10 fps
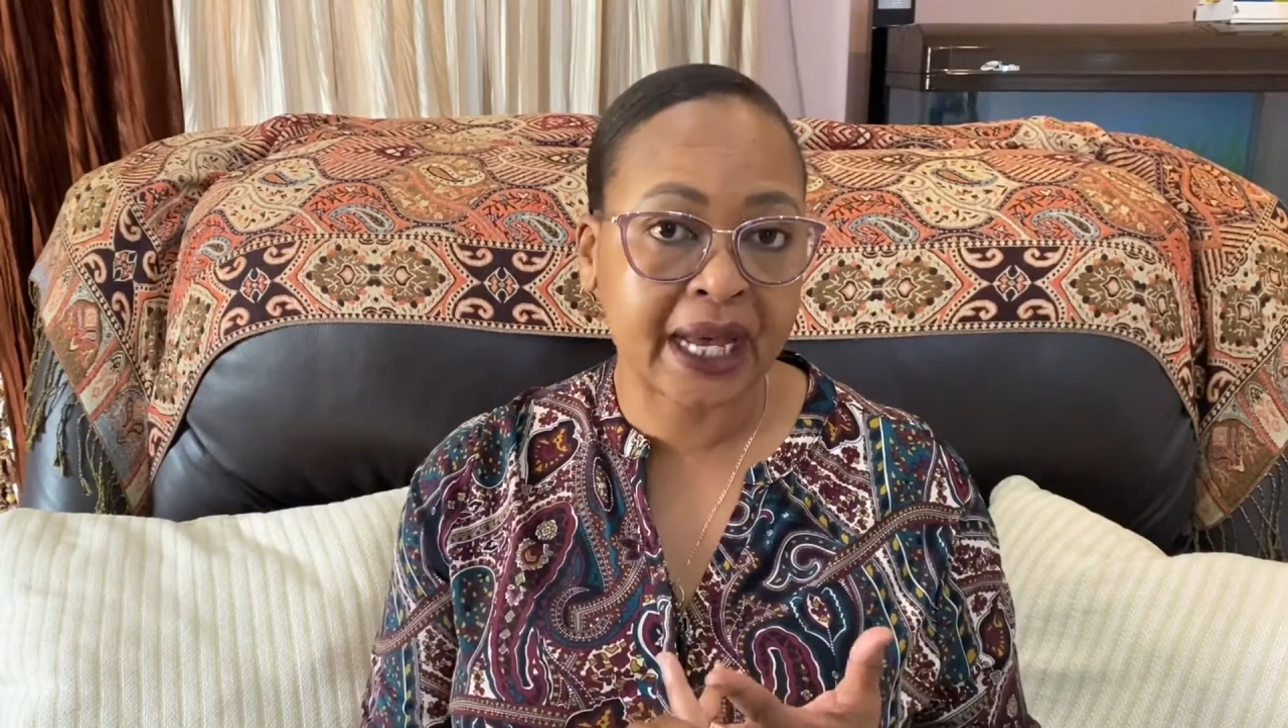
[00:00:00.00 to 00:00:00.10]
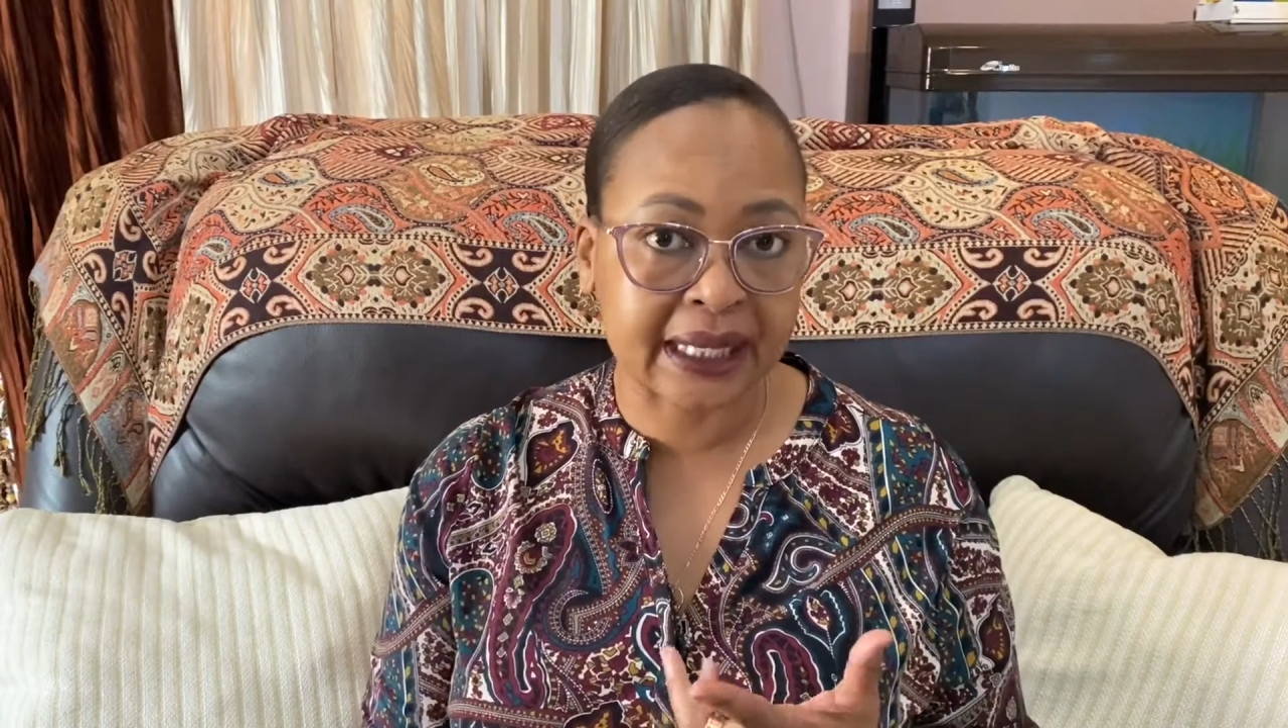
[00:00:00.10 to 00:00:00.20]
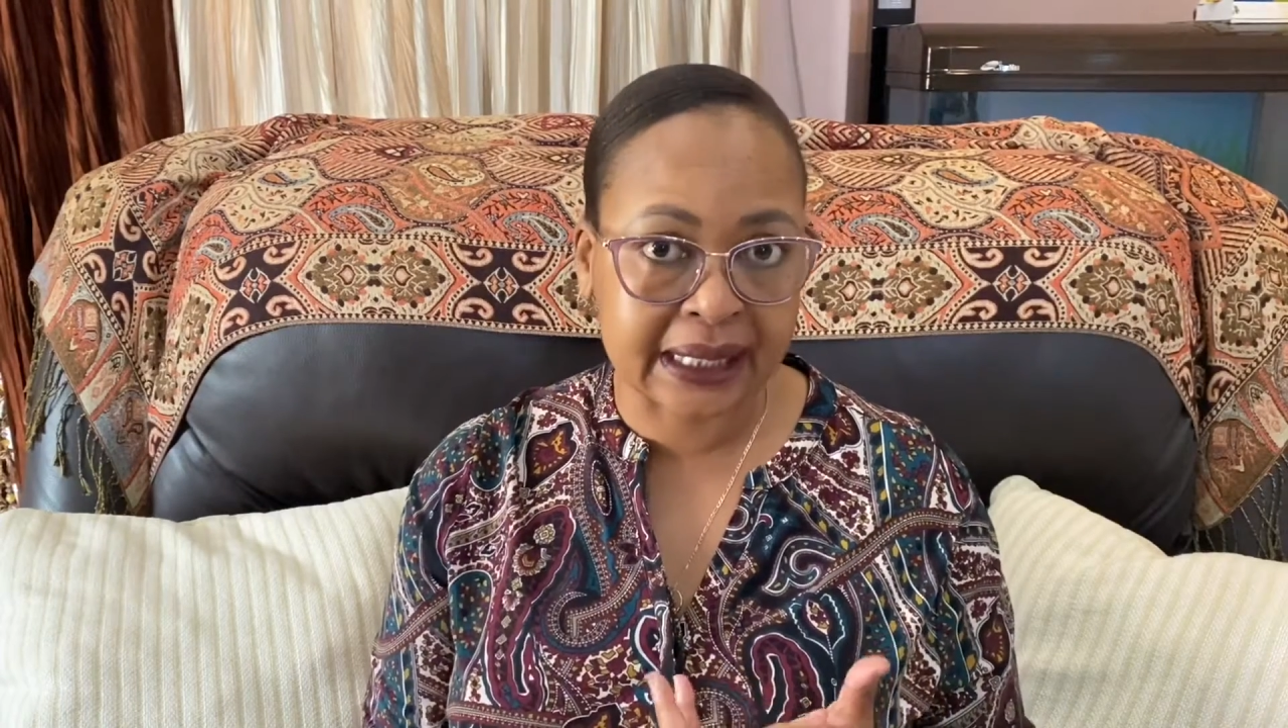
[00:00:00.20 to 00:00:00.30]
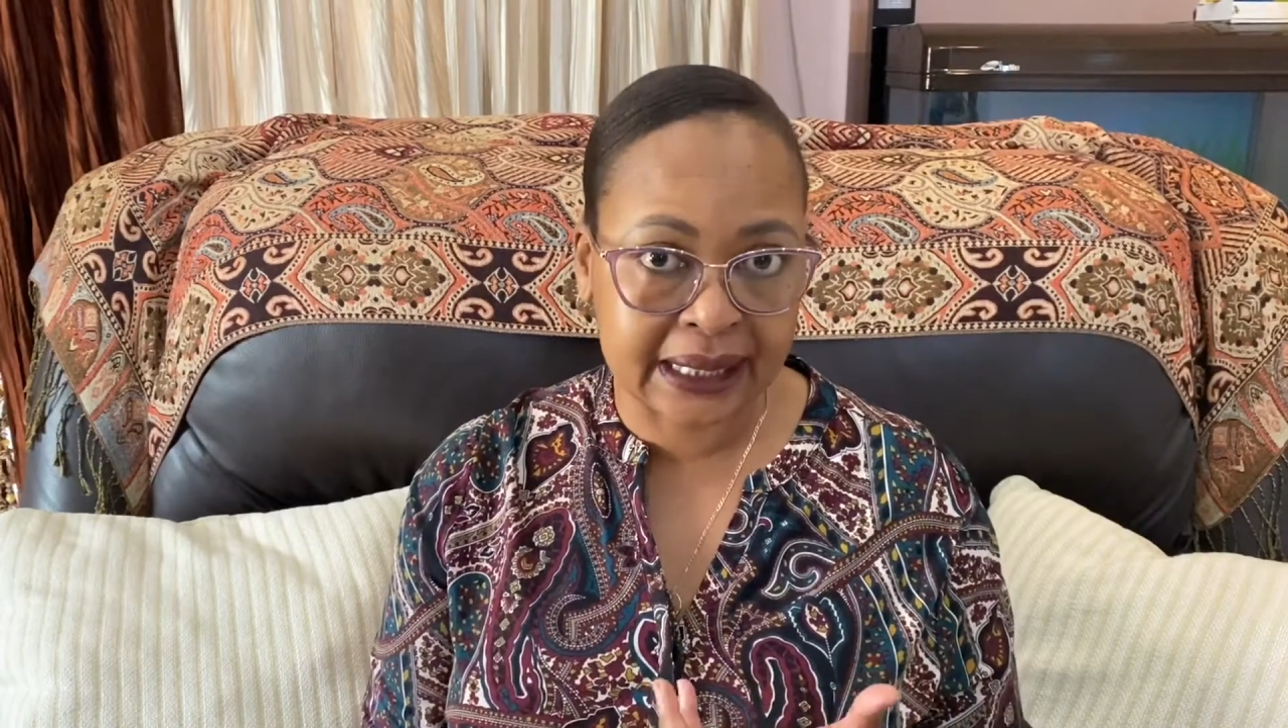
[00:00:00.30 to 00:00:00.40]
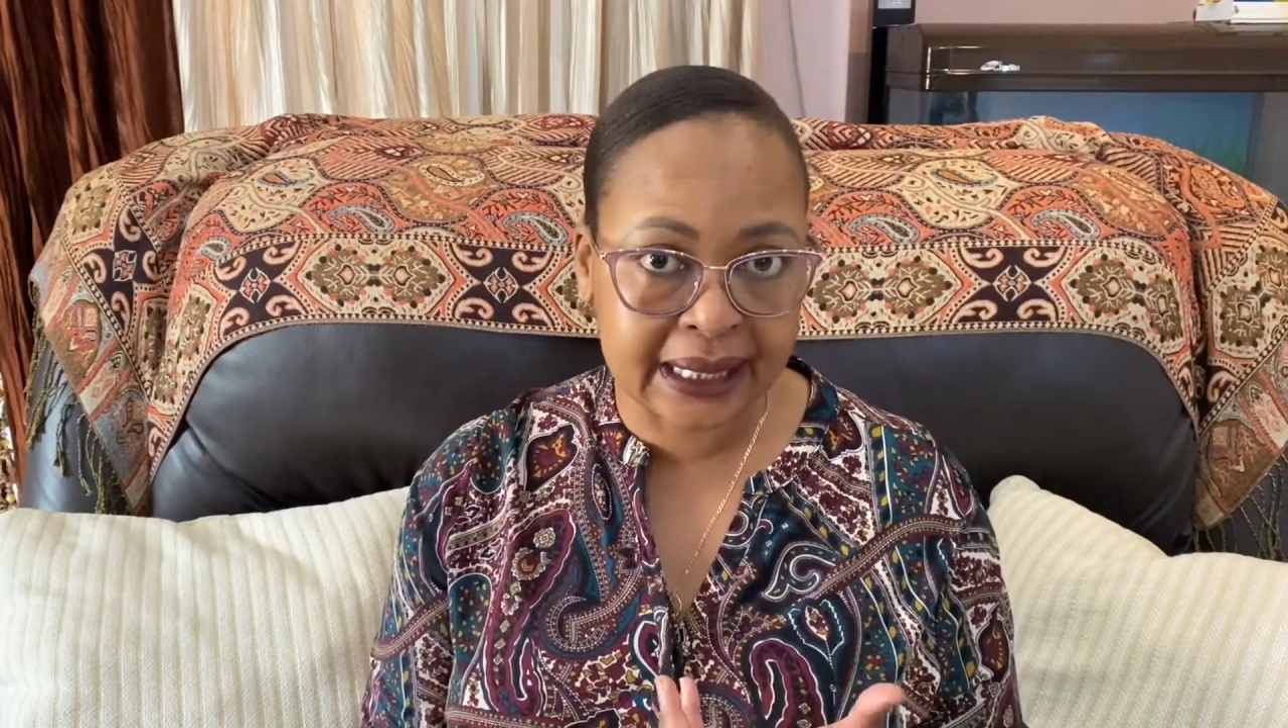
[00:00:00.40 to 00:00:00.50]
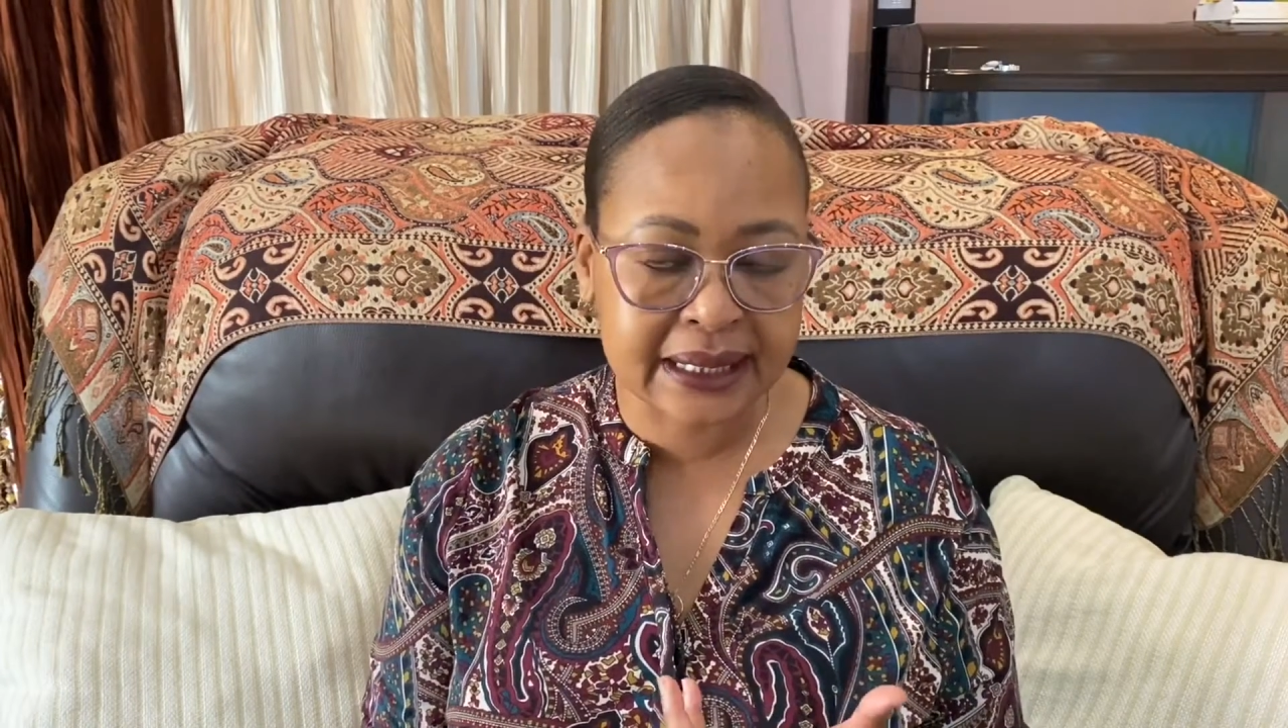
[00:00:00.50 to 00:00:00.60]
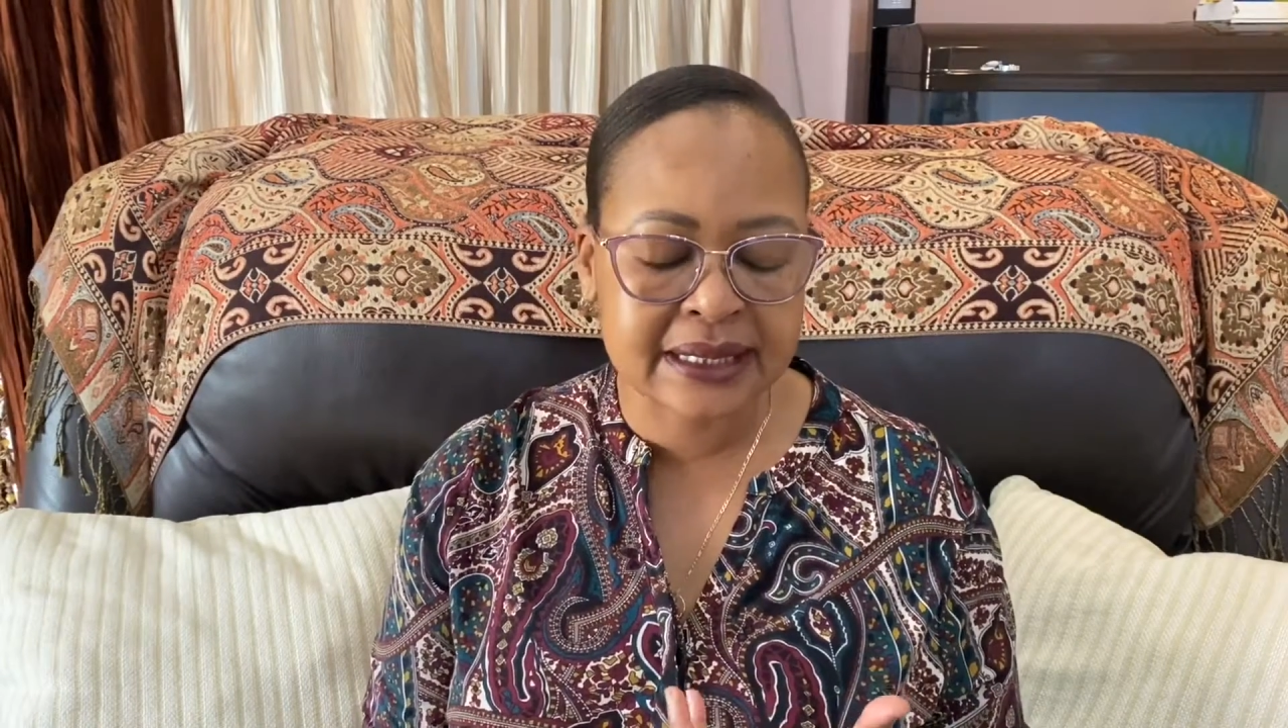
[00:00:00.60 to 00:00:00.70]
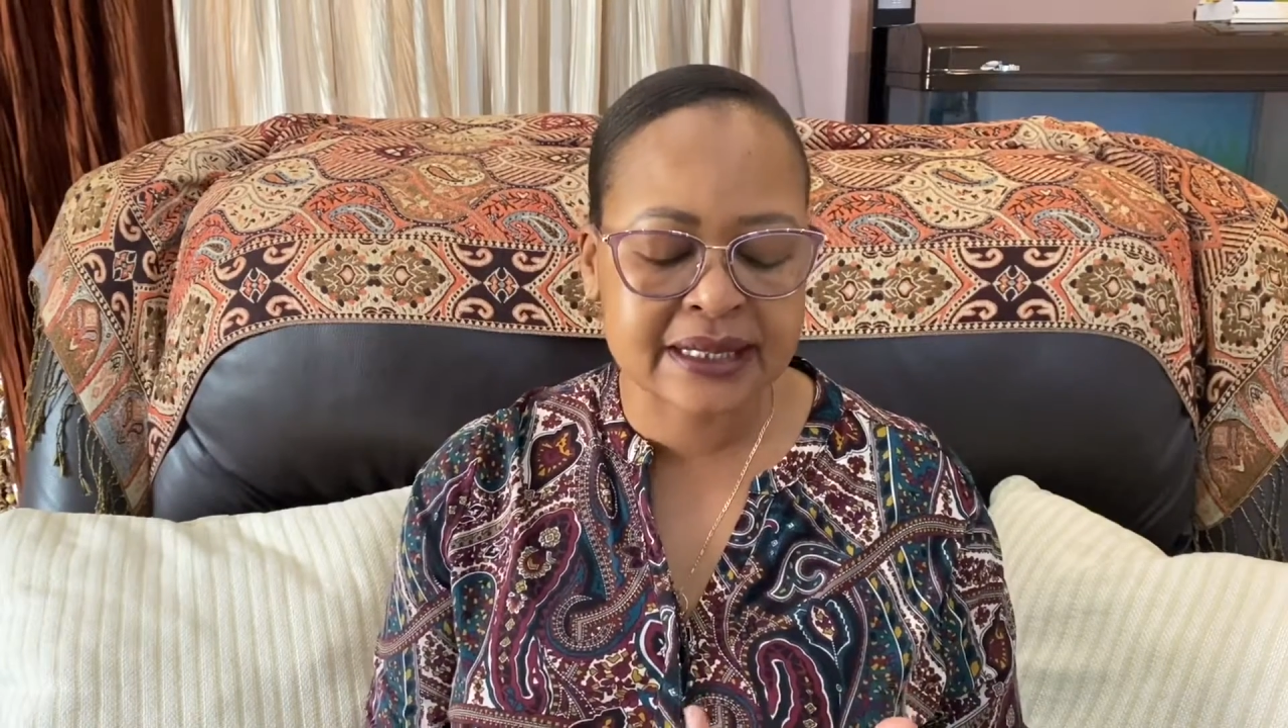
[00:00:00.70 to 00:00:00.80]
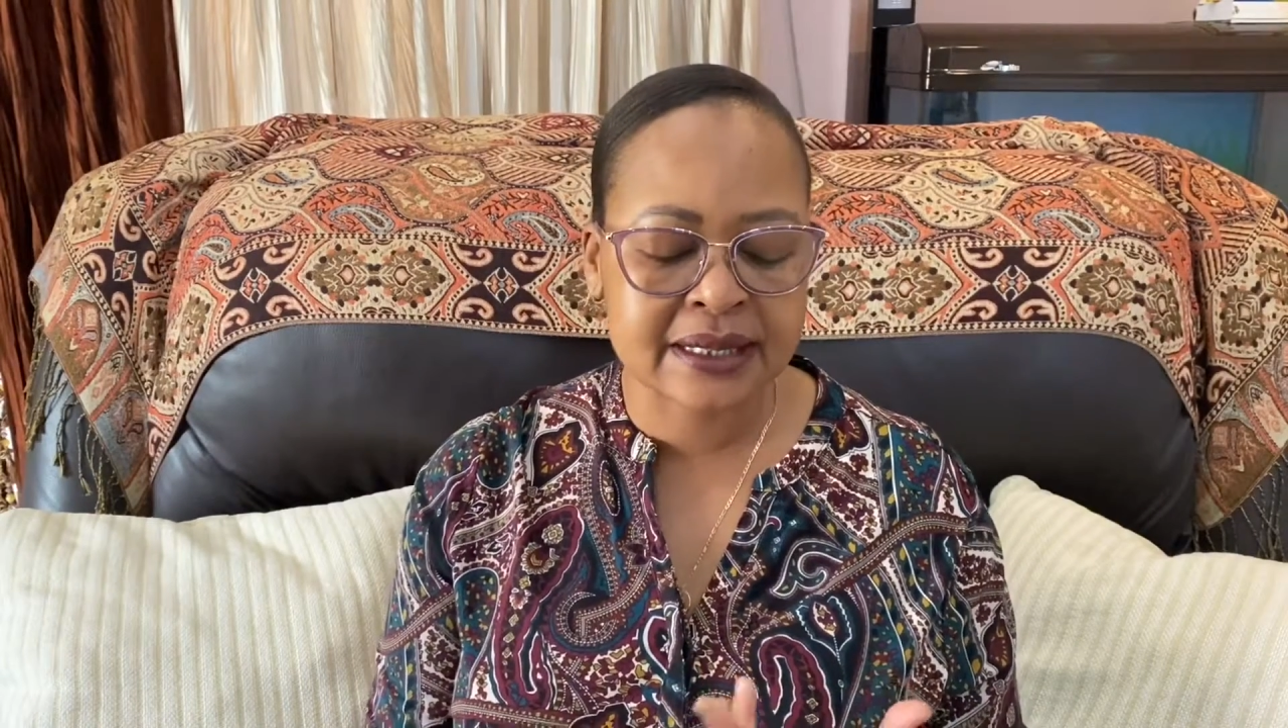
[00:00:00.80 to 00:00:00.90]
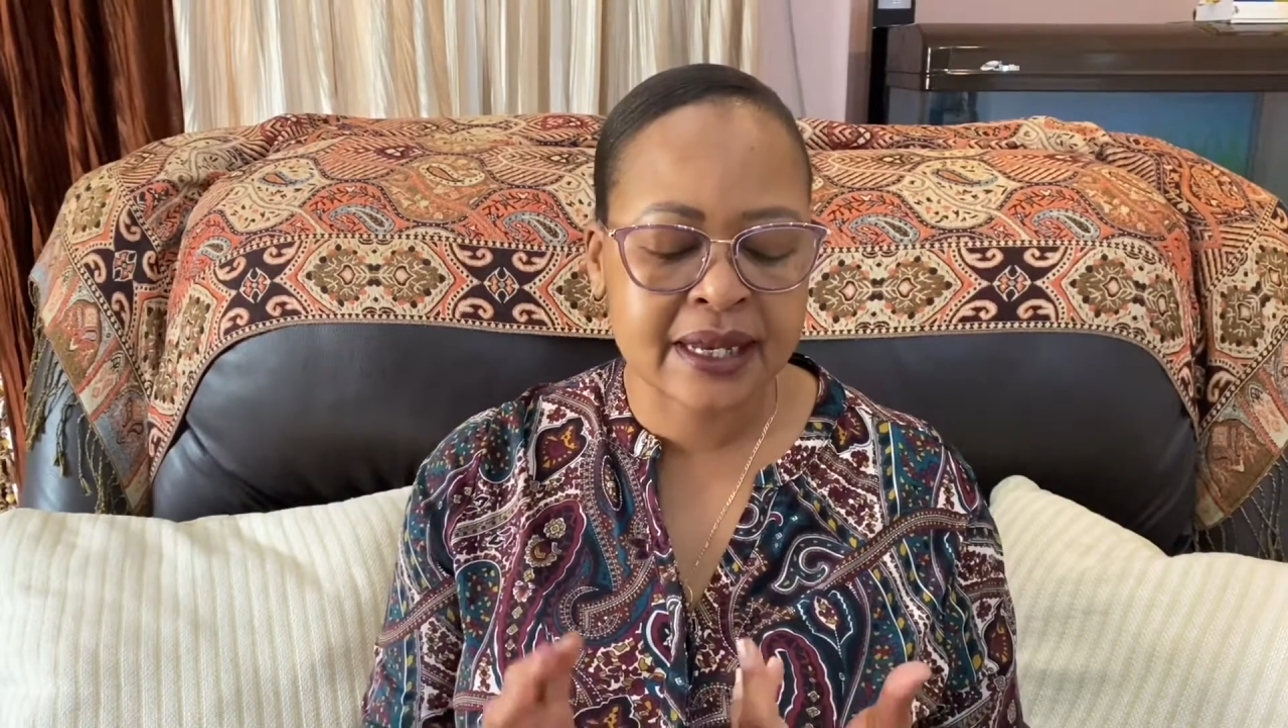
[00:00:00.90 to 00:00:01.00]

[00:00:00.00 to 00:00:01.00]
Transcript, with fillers: Clicks